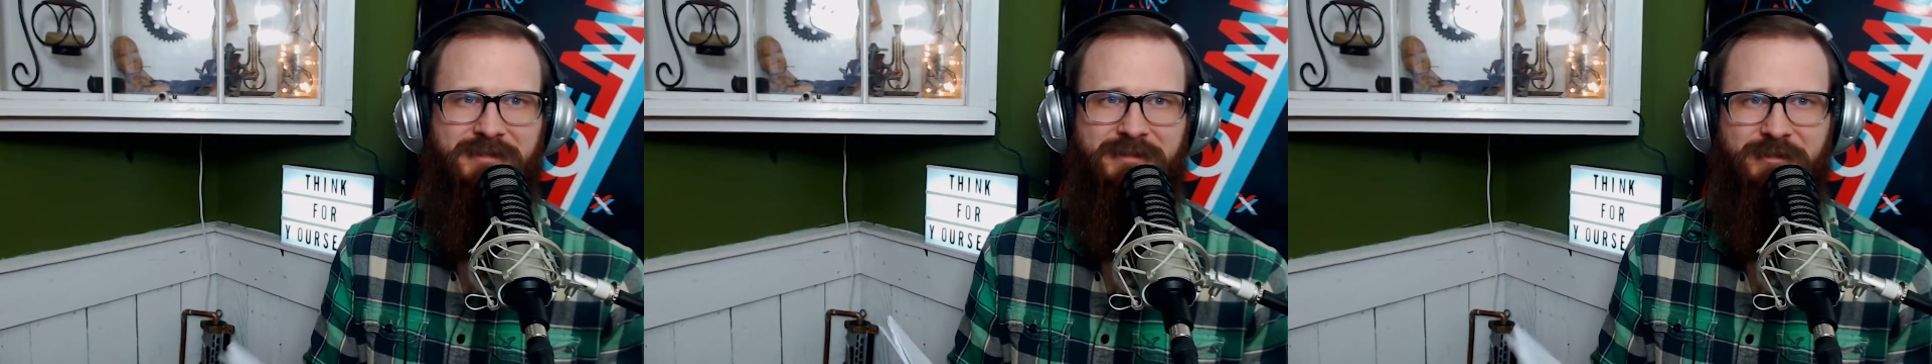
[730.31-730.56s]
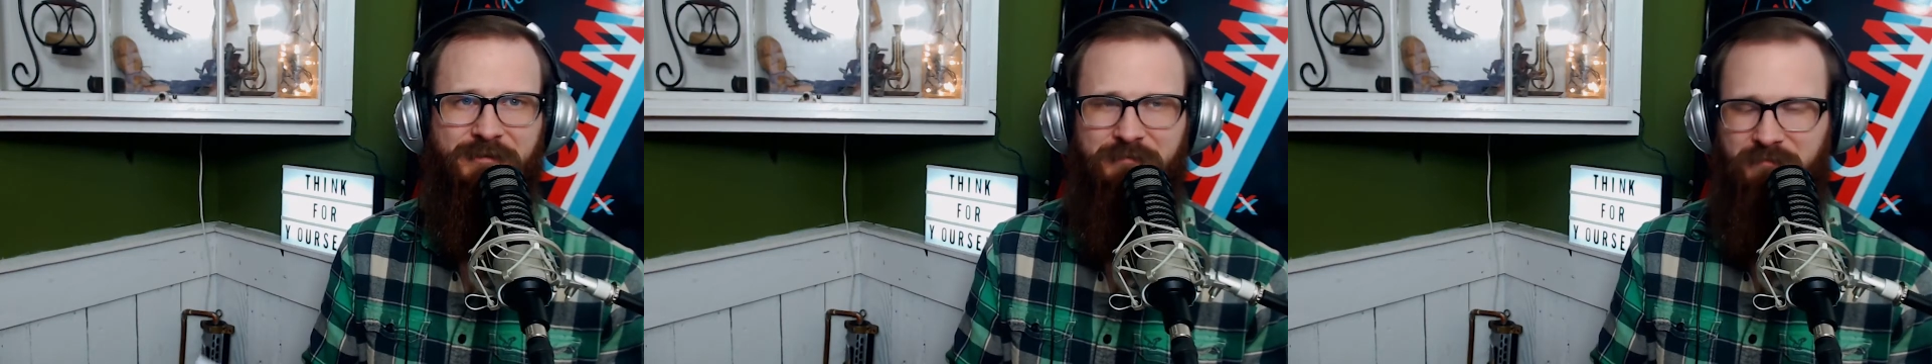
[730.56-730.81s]
you
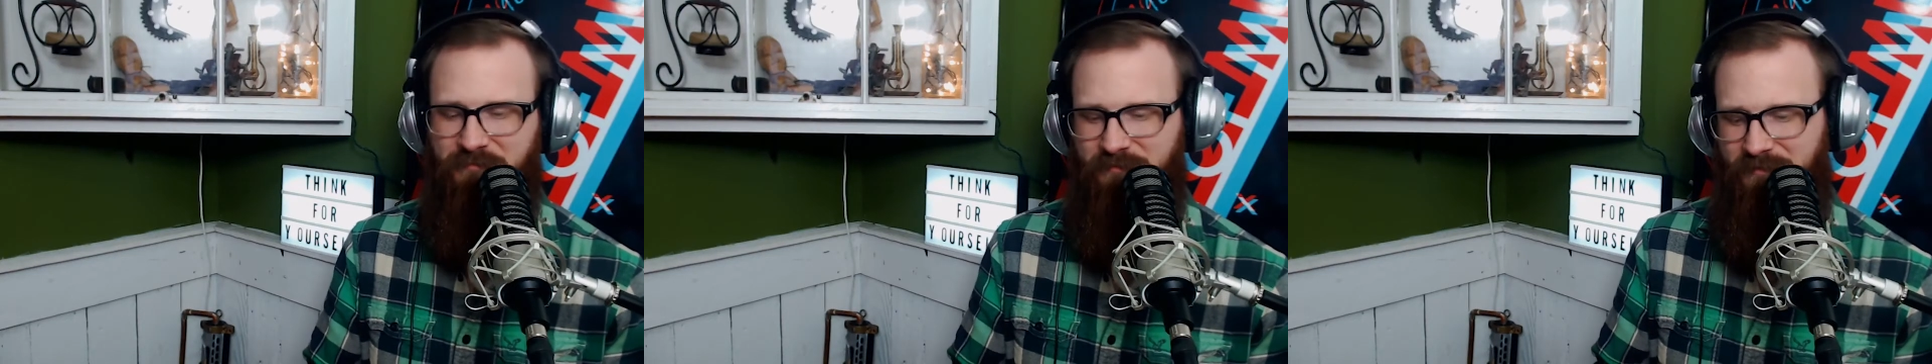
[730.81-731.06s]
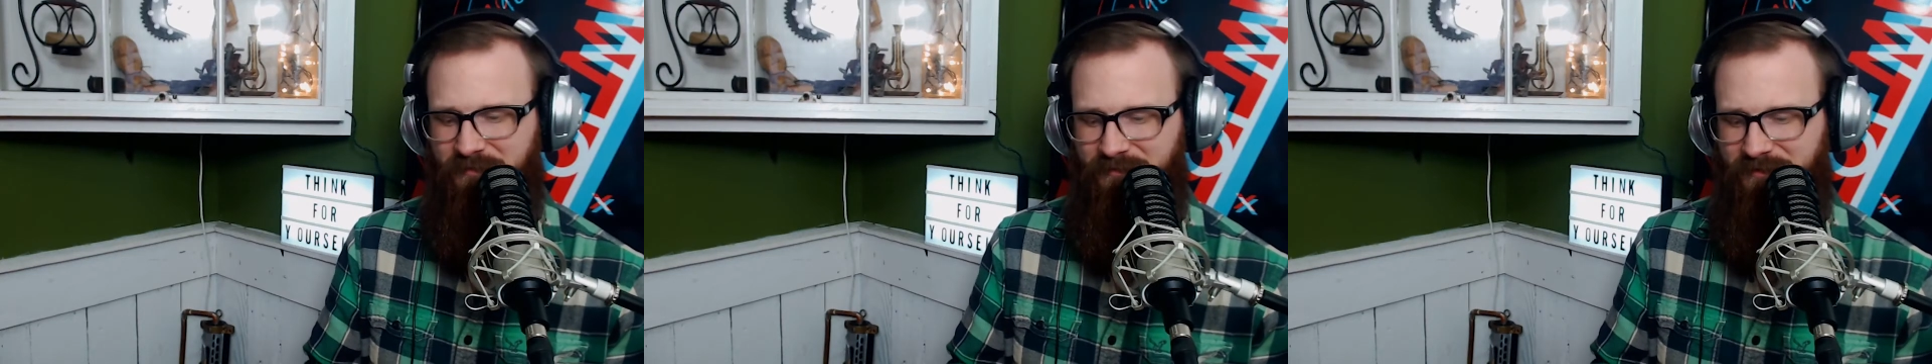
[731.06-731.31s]
know,
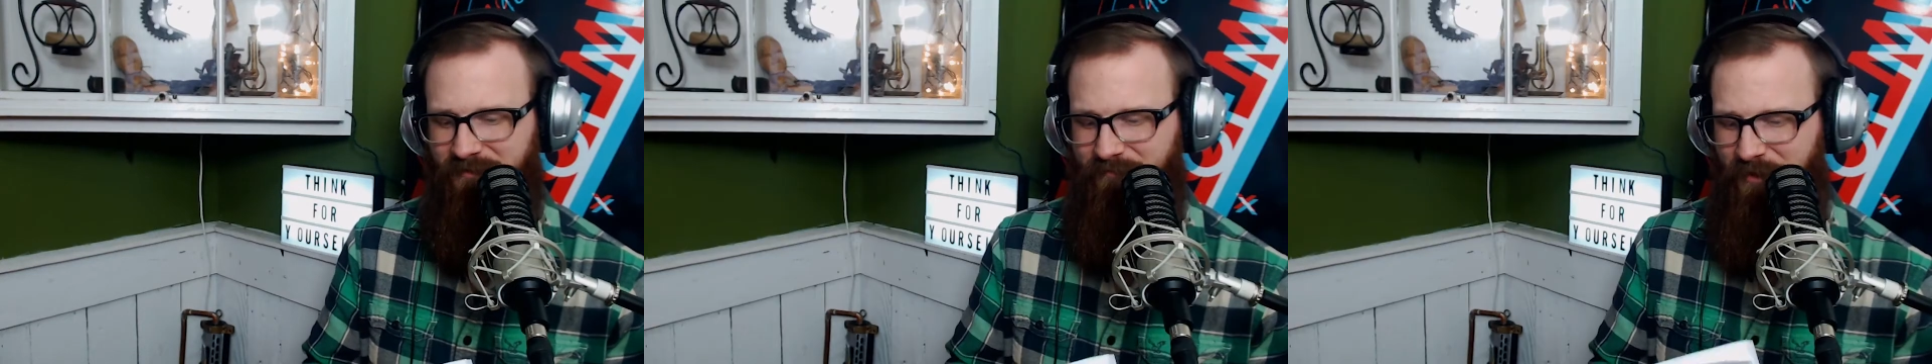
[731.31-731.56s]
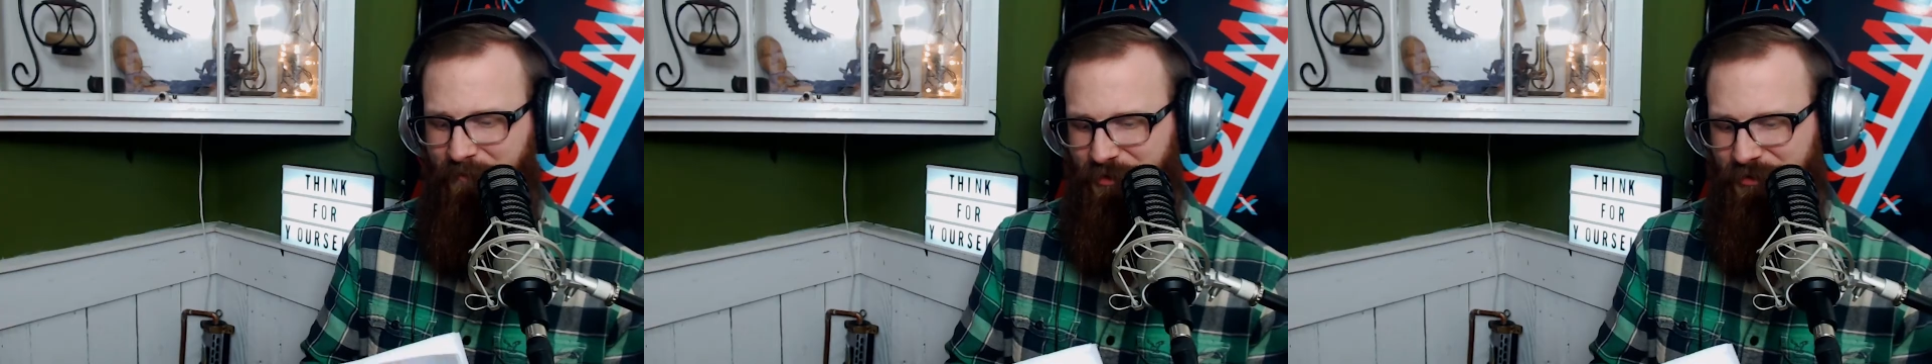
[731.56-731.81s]

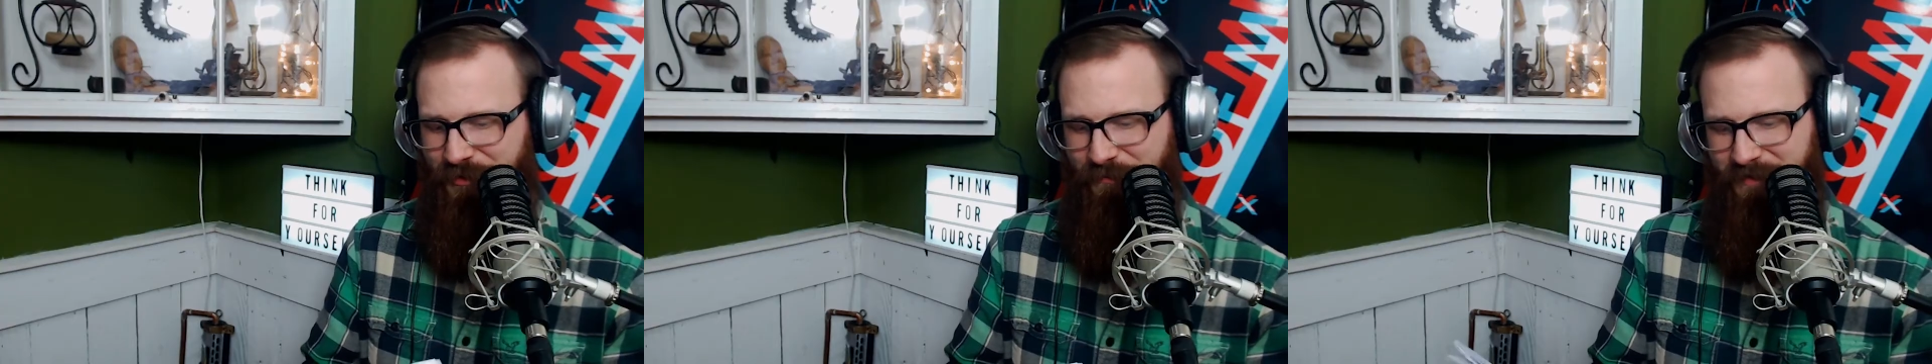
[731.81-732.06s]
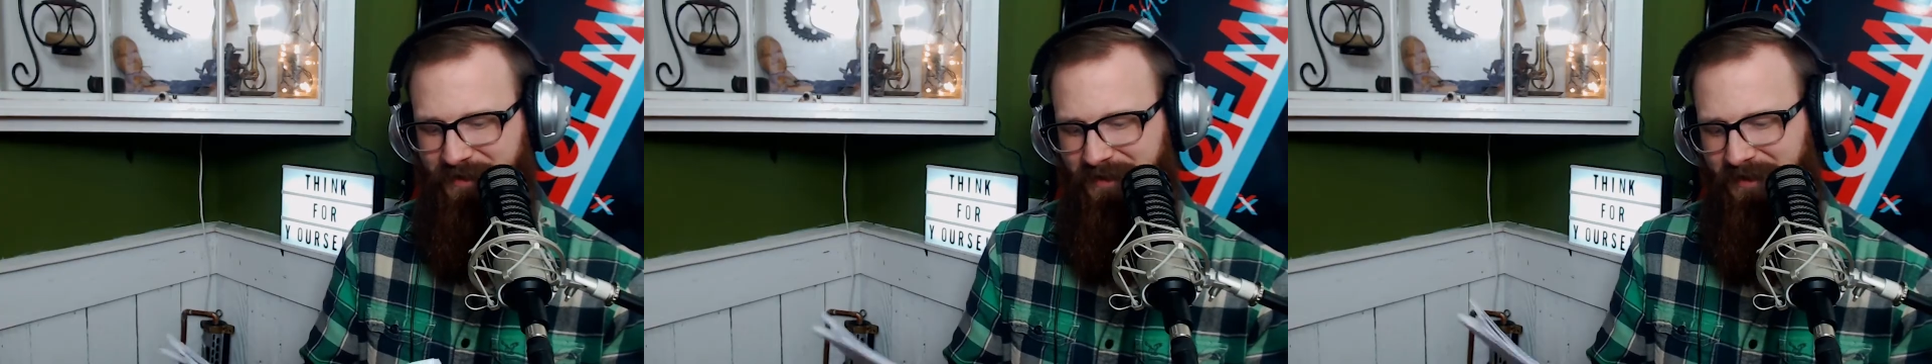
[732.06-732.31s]
maybe it's just
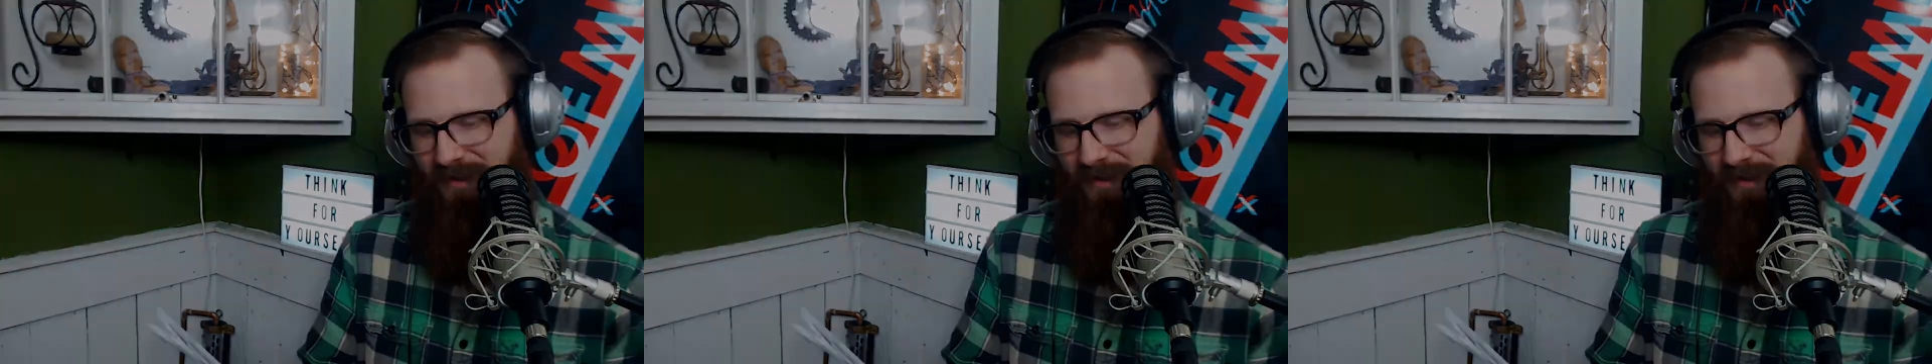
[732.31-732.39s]
me.